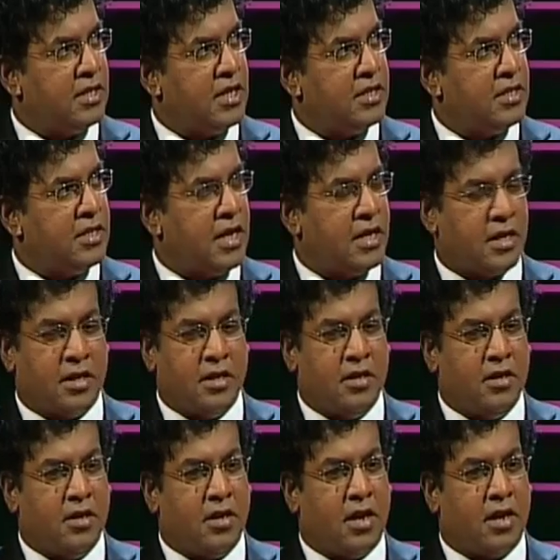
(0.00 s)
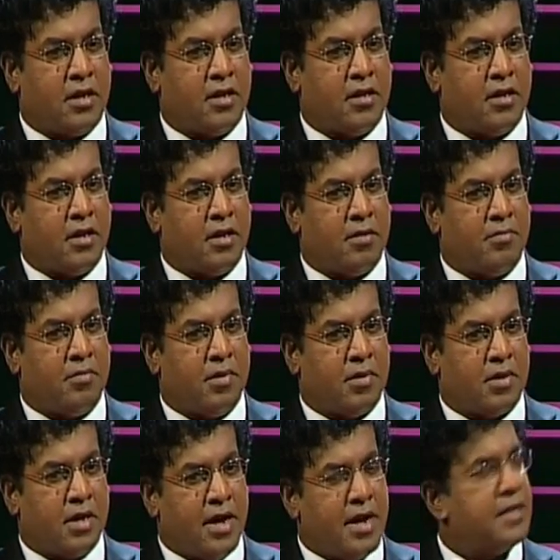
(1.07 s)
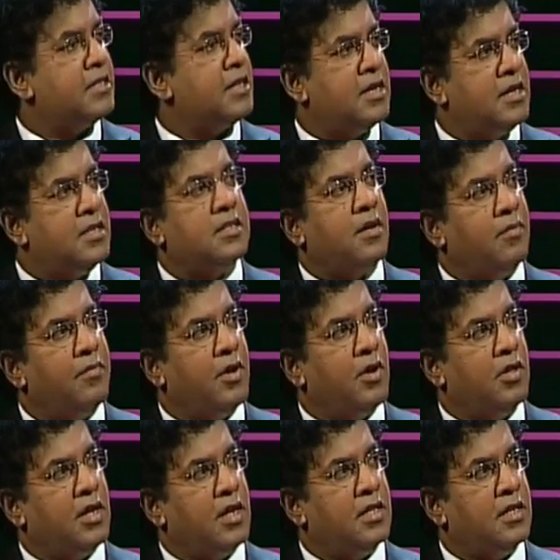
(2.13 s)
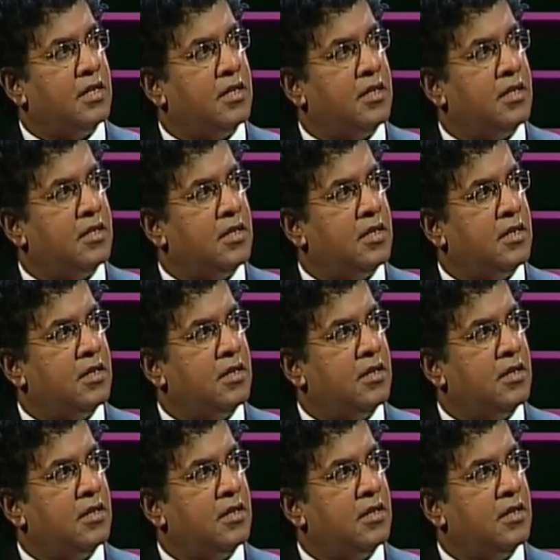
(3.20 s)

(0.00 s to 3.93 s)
it like connected in some way or the other, isn't it?